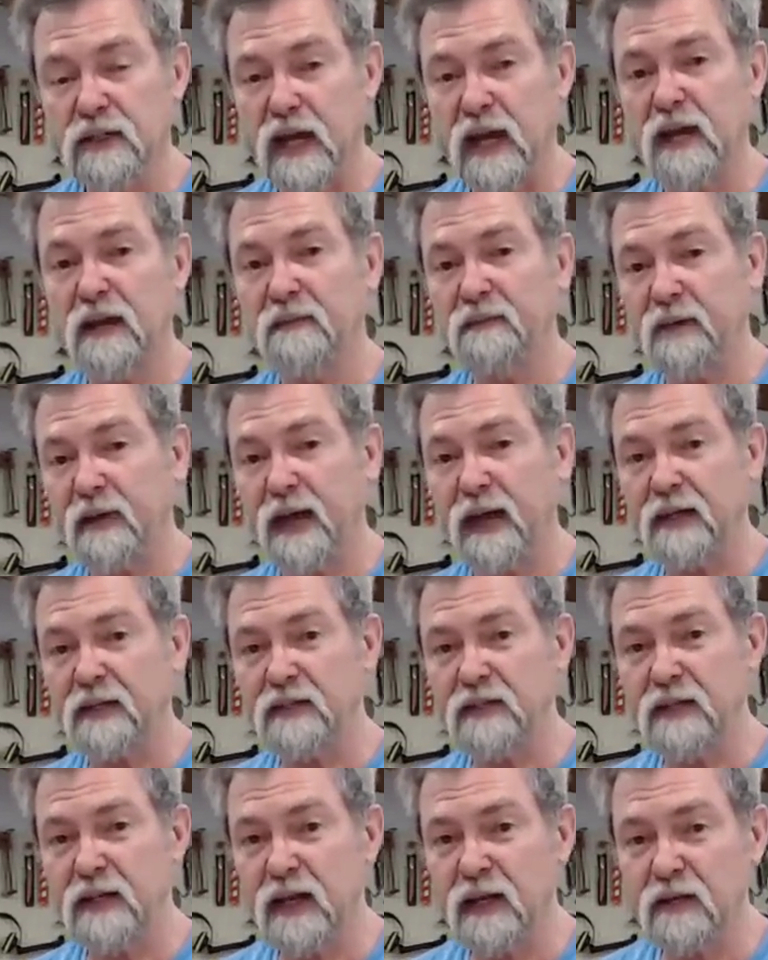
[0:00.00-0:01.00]

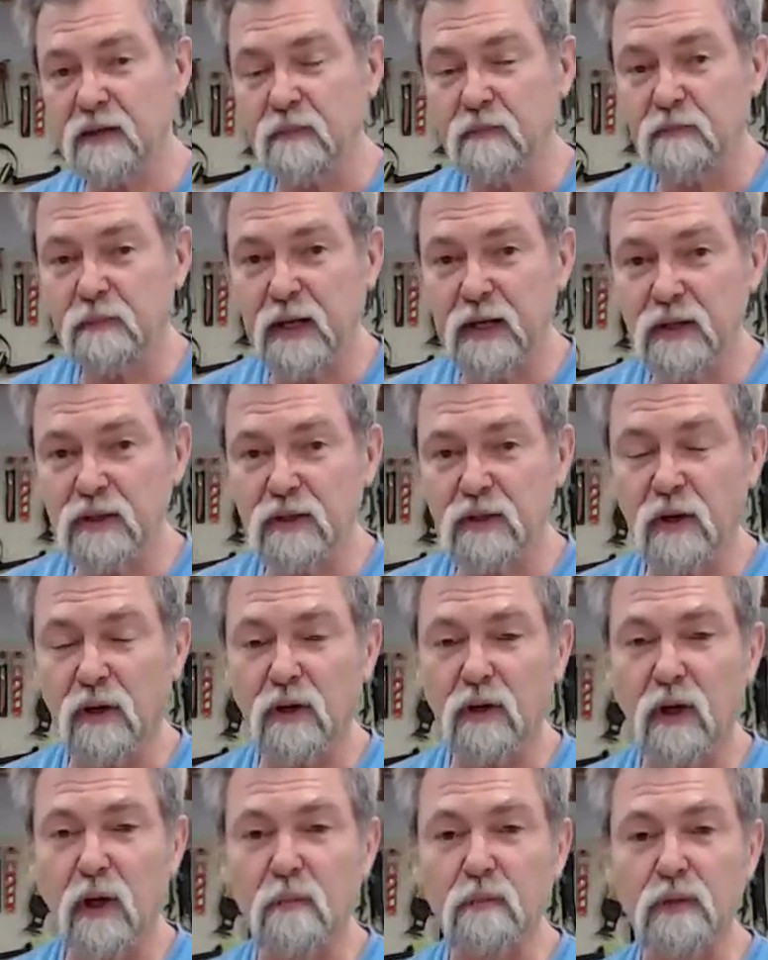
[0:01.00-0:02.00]

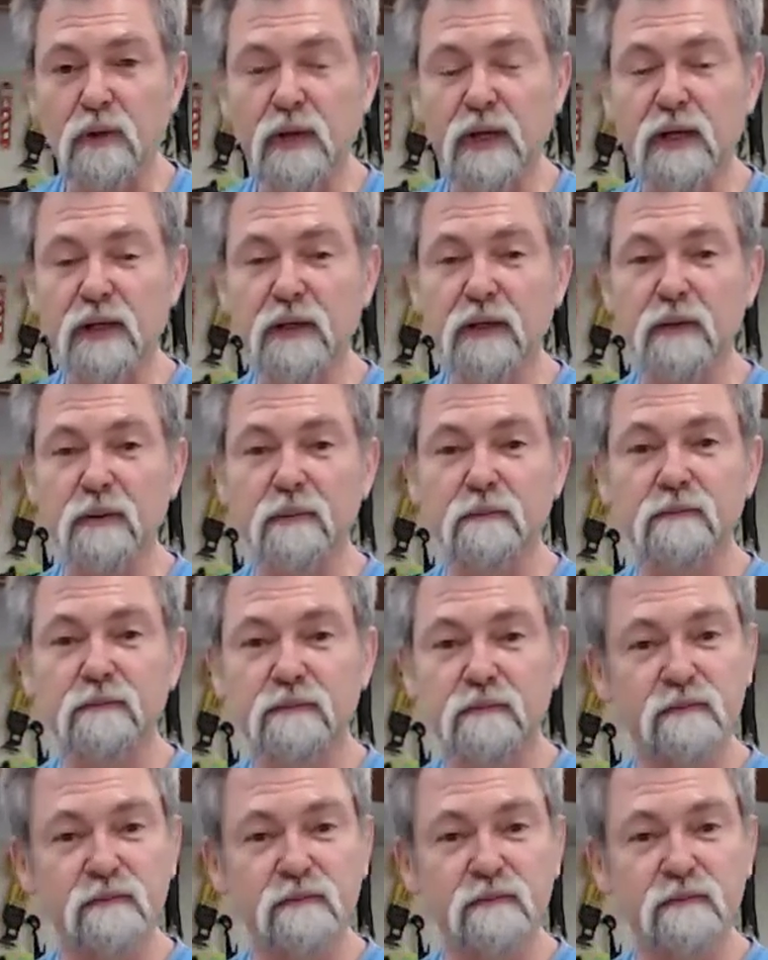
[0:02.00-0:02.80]
dave@stantonbench.com.au.